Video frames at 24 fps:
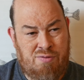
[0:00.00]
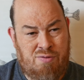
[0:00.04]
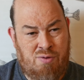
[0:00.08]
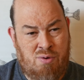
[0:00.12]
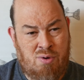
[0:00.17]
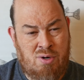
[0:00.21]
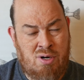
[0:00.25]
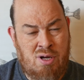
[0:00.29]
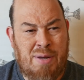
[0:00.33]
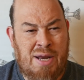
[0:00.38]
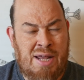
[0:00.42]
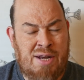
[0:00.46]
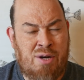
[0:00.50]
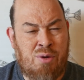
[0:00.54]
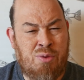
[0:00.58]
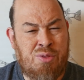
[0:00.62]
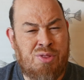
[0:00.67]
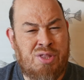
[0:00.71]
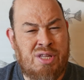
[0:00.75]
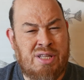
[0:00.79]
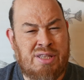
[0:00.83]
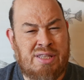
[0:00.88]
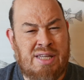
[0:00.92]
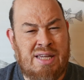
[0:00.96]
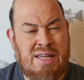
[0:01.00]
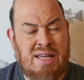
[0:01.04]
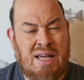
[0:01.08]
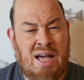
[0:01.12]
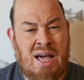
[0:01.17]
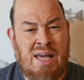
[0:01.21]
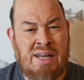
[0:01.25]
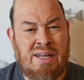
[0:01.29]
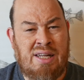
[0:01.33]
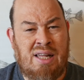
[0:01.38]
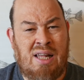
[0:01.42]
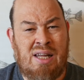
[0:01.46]
for, but I don't think they
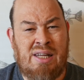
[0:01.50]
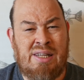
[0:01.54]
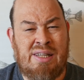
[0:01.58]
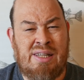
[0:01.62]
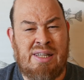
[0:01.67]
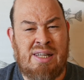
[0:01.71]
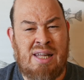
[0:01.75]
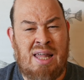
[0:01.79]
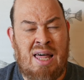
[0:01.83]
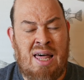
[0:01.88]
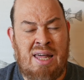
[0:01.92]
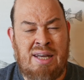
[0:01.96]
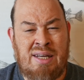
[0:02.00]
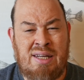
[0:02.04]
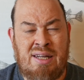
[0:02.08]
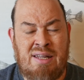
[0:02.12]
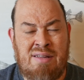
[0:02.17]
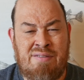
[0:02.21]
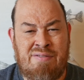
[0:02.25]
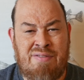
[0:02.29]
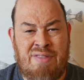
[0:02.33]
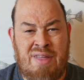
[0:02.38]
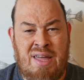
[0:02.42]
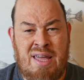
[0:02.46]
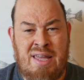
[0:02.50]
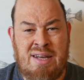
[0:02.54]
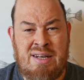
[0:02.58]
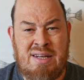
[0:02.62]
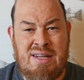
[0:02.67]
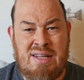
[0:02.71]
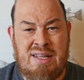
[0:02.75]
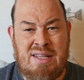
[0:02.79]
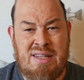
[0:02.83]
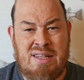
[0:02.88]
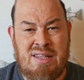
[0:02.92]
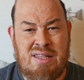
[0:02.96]
got a lot of that
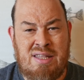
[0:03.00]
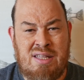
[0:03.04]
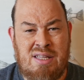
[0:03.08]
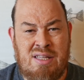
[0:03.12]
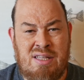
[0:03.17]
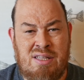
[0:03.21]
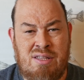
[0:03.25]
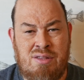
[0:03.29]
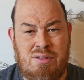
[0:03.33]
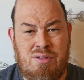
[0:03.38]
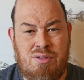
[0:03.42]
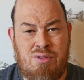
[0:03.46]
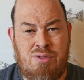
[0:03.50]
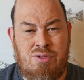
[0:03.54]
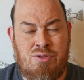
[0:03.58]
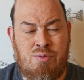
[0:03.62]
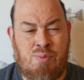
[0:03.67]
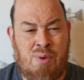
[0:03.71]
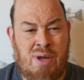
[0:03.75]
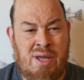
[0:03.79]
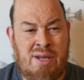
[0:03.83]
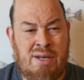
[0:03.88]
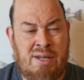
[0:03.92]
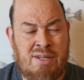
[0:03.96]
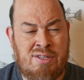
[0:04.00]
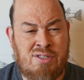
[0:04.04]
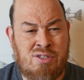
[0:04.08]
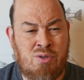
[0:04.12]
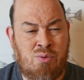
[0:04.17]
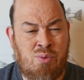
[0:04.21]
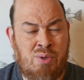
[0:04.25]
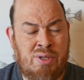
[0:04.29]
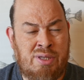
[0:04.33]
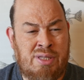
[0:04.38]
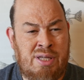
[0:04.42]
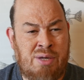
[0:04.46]
in the thread. And so
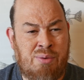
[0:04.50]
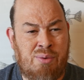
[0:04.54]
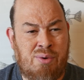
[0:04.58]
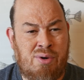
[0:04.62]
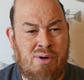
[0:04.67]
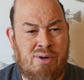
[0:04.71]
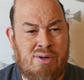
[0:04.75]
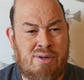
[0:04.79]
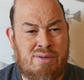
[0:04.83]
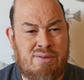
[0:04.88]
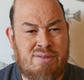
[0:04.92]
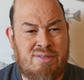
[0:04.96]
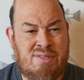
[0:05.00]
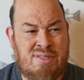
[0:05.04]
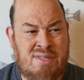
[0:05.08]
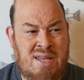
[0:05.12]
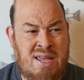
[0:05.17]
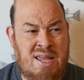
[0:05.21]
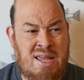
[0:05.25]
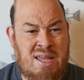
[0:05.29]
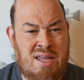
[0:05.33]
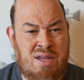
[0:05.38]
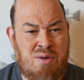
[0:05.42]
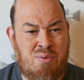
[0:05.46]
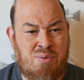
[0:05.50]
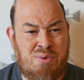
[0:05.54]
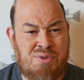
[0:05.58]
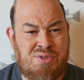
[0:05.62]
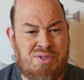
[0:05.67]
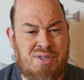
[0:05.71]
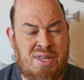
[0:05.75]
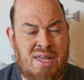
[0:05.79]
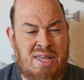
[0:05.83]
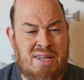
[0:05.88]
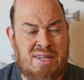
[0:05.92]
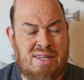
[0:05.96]
what they were saying was
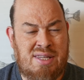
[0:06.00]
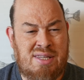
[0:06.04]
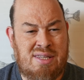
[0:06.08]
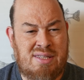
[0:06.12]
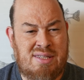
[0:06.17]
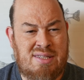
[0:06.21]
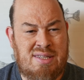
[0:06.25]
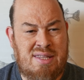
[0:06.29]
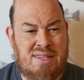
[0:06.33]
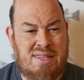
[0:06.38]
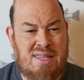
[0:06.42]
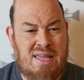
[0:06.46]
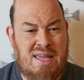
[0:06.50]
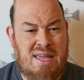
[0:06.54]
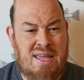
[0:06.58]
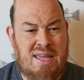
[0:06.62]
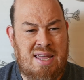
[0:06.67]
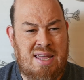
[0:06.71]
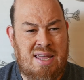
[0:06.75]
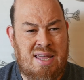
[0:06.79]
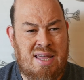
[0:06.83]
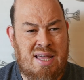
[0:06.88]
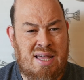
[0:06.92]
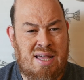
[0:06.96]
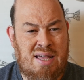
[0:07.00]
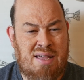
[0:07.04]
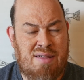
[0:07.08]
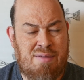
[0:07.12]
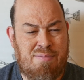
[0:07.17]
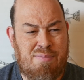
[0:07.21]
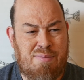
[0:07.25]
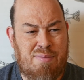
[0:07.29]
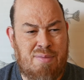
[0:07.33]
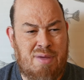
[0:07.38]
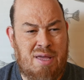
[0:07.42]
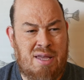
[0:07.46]
that they, uh,
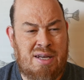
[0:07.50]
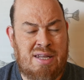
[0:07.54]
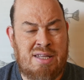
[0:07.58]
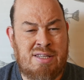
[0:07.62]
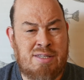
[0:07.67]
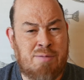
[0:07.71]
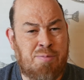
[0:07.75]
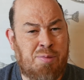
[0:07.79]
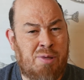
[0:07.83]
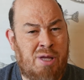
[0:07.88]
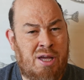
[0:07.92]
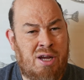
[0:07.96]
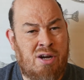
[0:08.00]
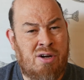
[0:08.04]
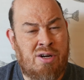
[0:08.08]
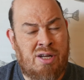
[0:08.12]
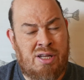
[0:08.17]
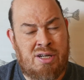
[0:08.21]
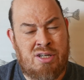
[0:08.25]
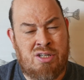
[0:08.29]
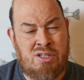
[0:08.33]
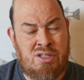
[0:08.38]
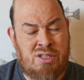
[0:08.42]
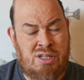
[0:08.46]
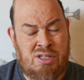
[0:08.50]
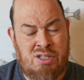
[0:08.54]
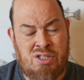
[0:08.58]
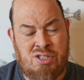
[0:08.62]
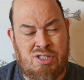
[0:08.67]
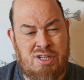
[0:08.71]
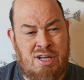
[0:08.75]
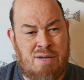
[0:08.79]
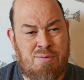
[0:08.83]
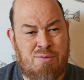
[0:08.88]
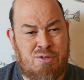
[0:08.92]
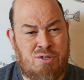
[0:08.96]
and he's a player, not a, not a
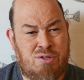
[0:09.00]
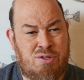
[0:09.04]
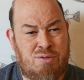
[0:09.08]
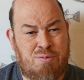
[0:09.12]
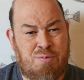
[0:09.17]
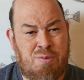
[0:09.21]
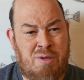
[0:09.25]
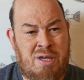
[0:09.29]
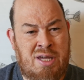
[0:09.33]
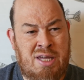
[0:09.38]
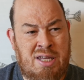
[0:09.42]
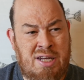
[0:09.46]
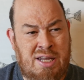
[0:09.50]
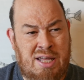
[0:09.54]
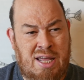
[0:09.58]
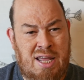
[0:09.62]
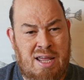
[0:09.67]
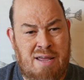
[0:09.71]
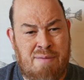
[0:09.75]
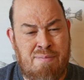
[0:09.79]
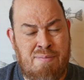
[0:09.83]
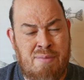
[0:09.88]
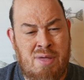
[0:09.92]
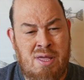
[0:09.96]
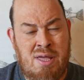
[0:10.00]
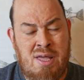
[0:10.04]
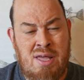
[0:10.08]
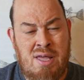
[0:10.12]
GM, so he's playing in a game.